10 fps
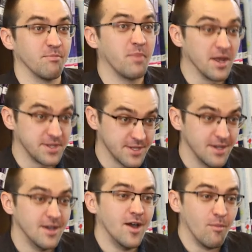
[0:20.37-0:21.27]
but
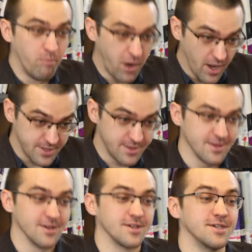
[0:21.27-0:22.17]
but
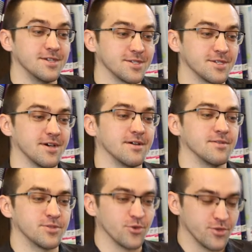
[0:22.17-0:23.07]
he's
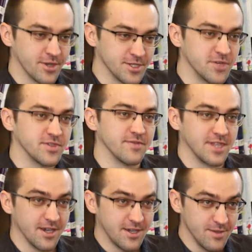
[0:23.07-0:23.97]
so the conservatives
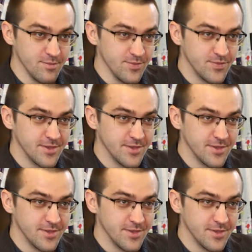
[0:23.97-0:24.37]
like him